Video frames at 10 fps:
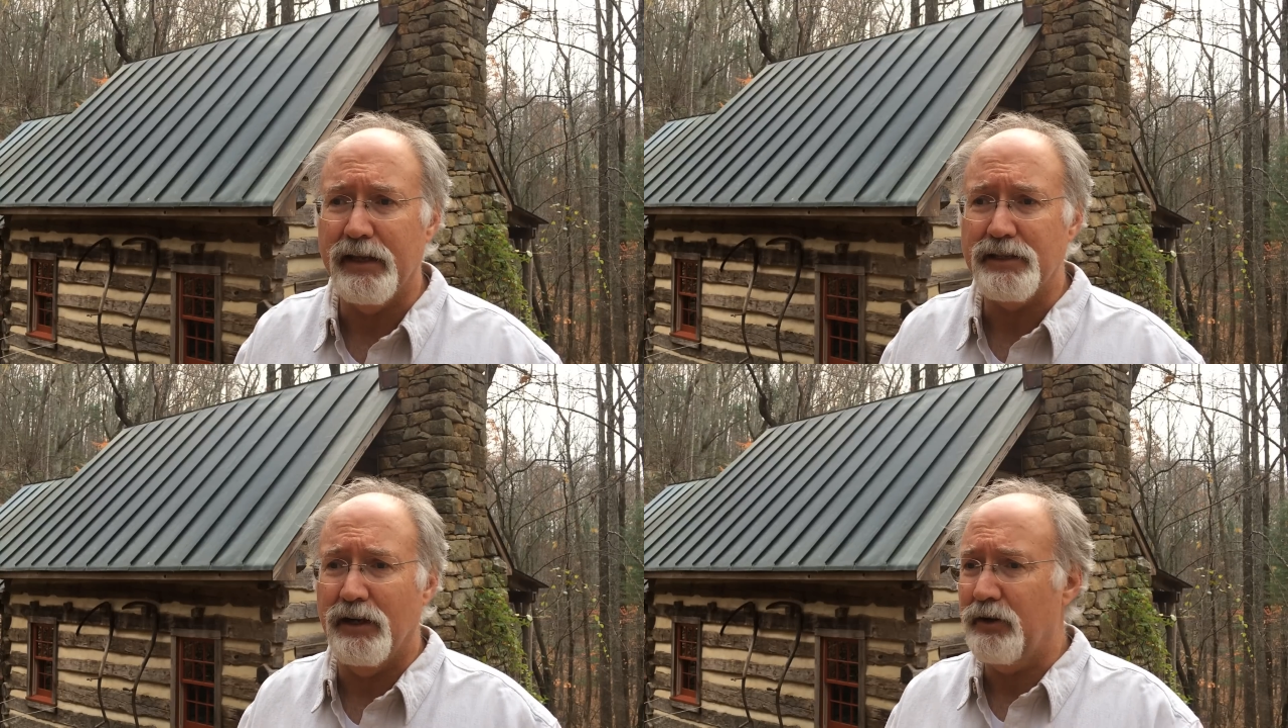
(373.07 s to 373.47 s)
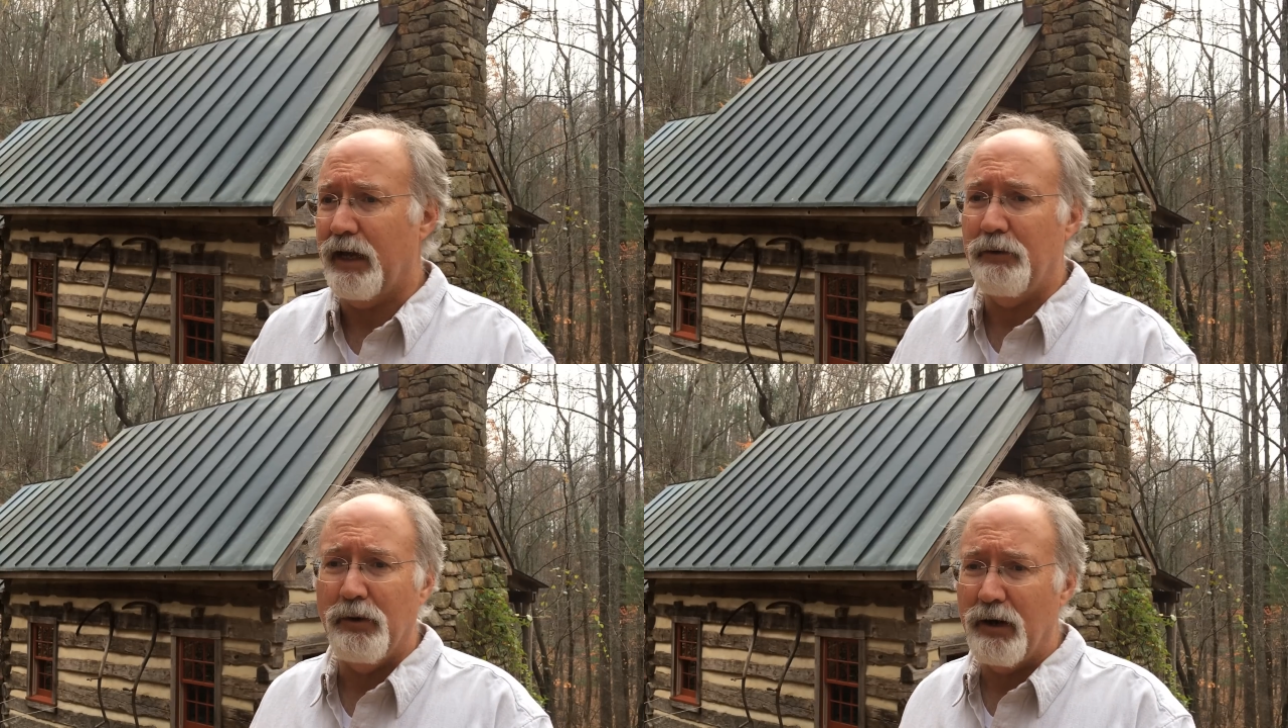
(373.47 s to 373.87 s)
and they say,
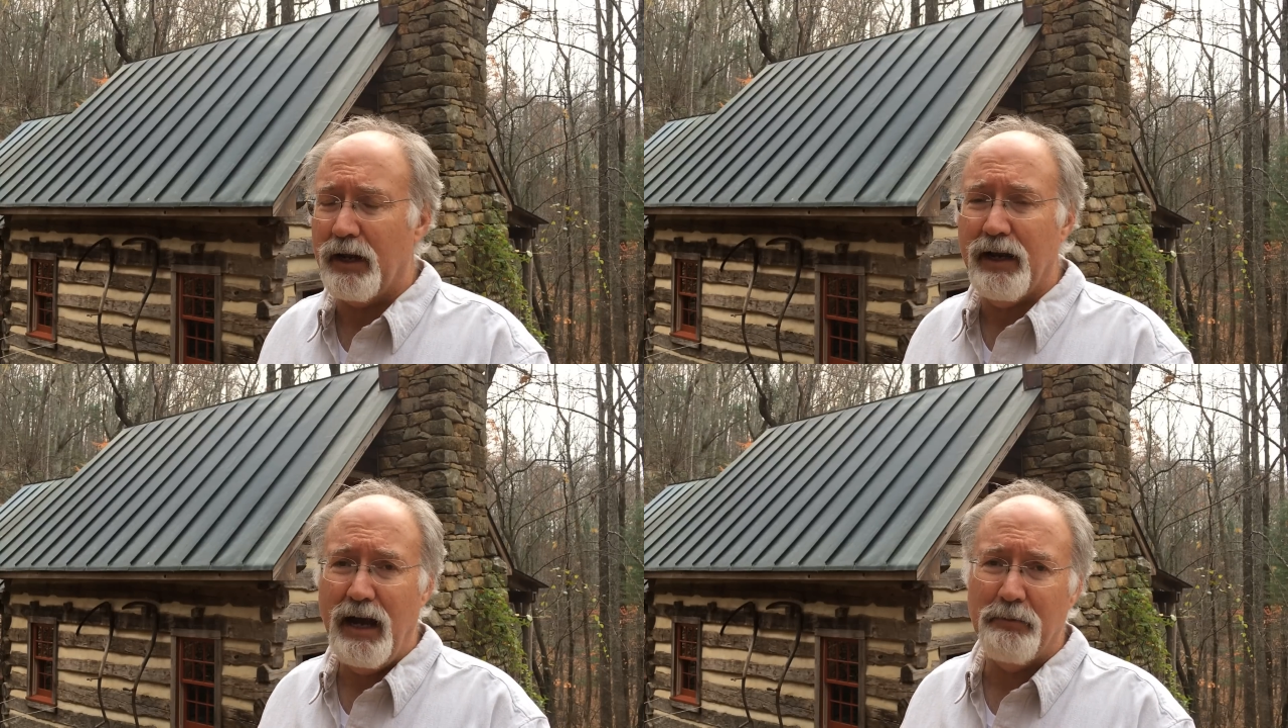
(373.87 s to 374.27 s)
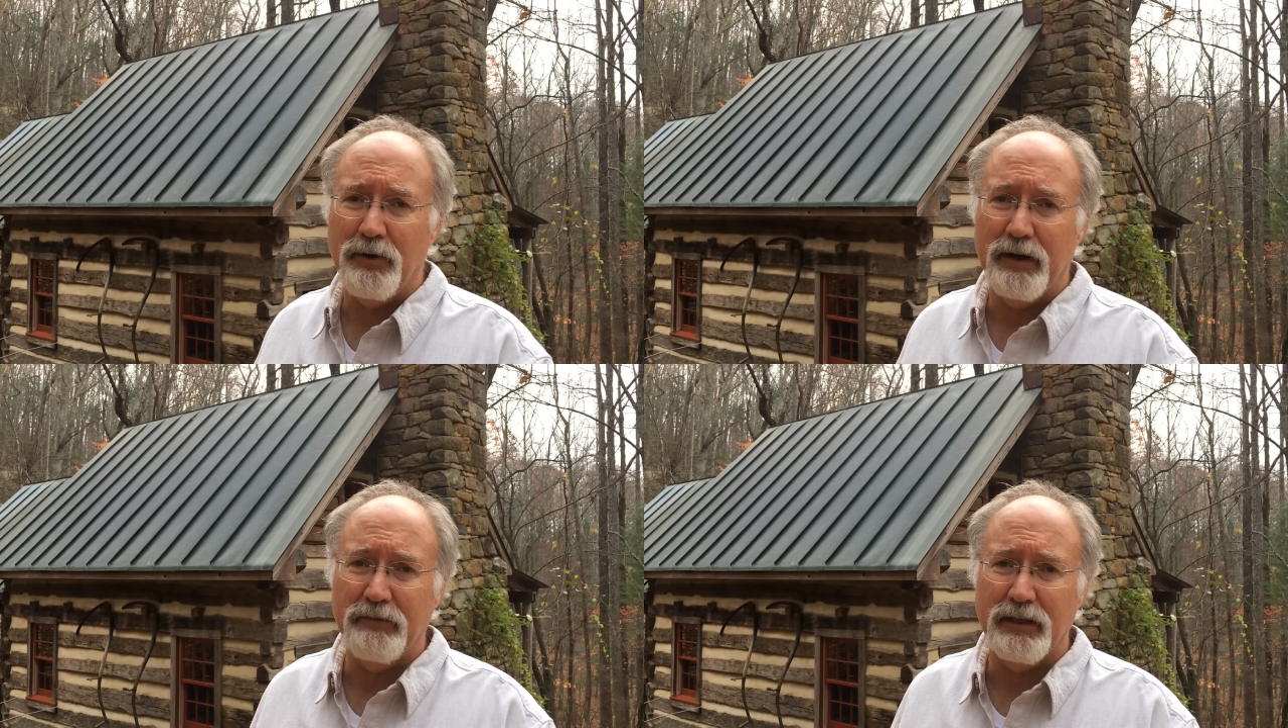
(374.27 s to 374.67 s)
"Okay, I want a
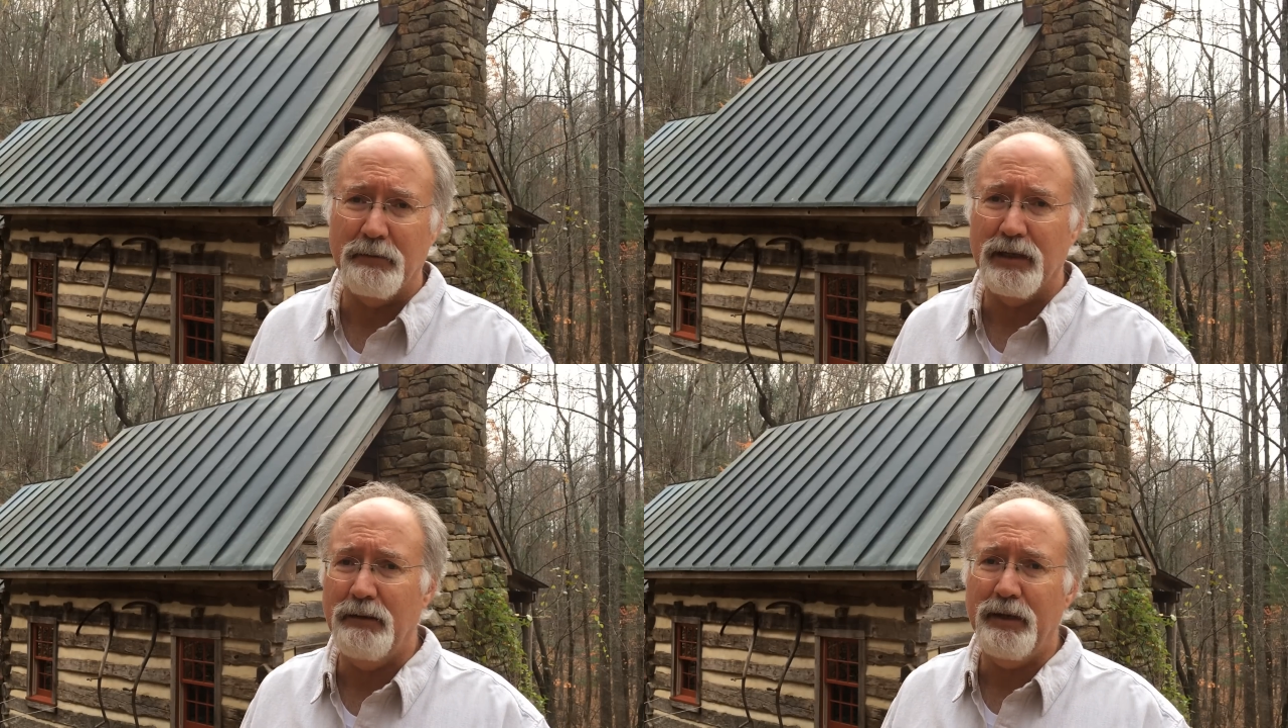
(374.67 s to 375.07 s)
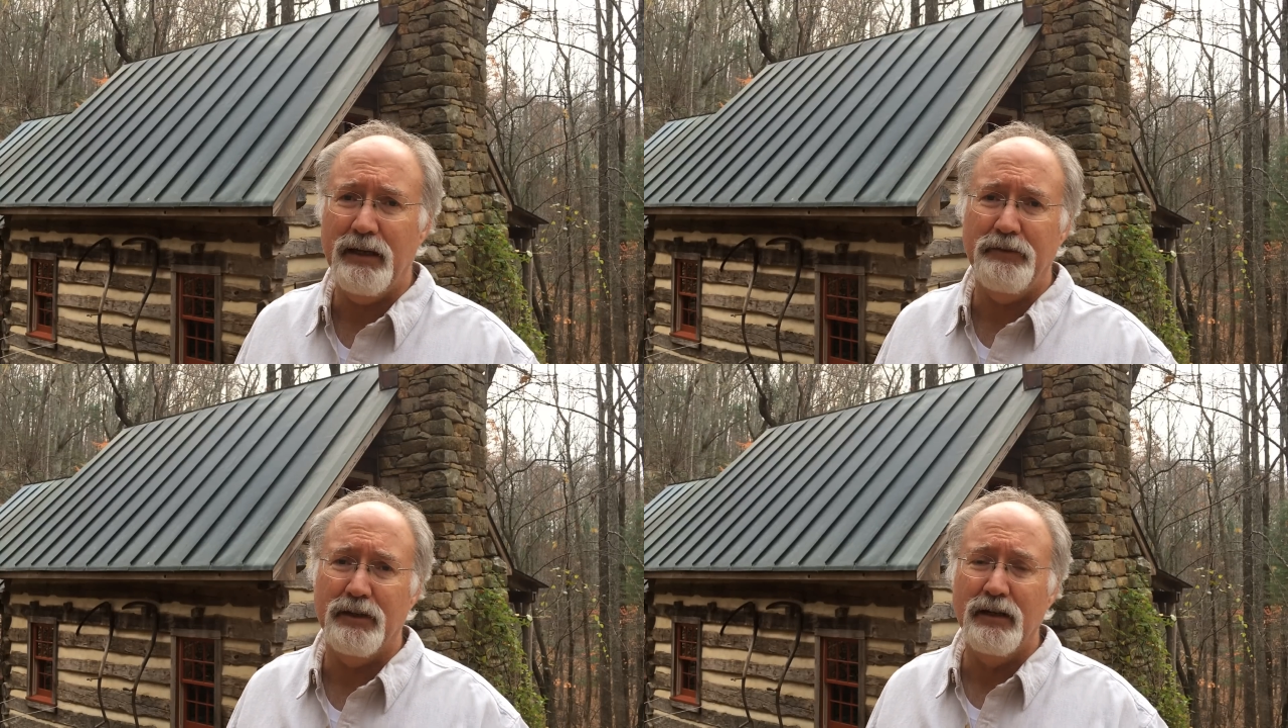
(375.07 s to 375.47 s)
copper and everything." But let me
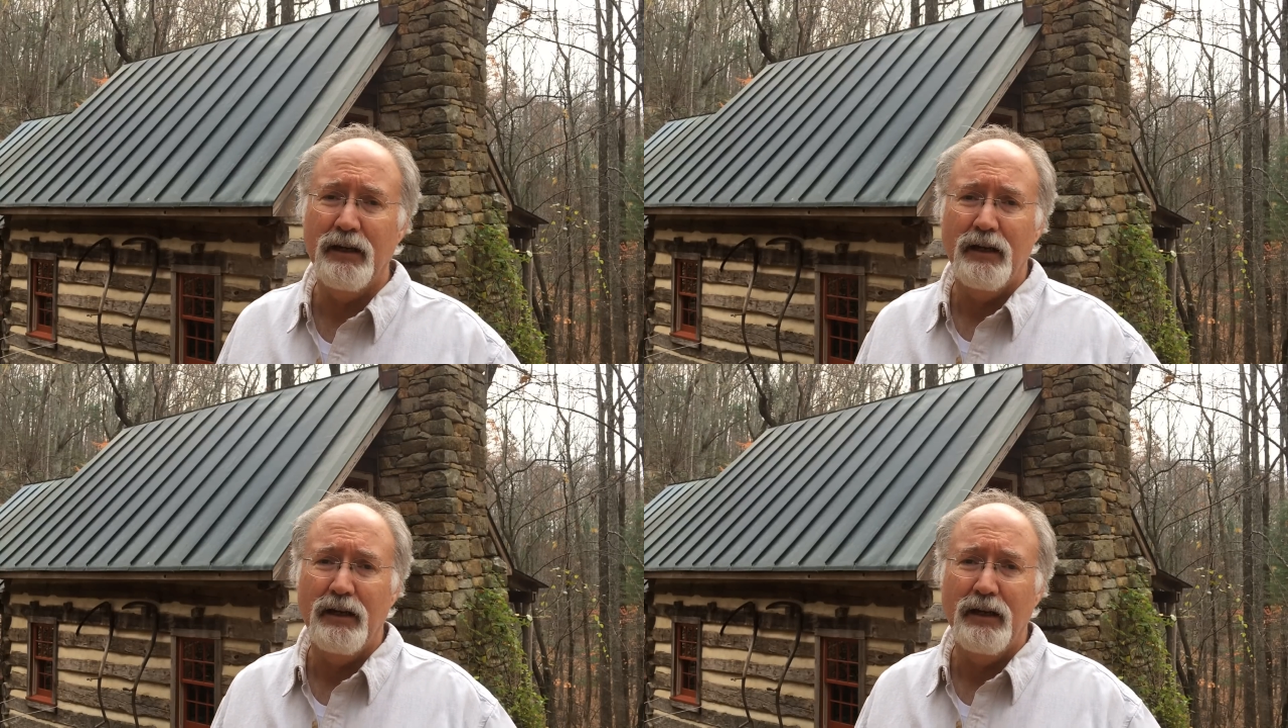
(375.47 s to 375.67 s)
give you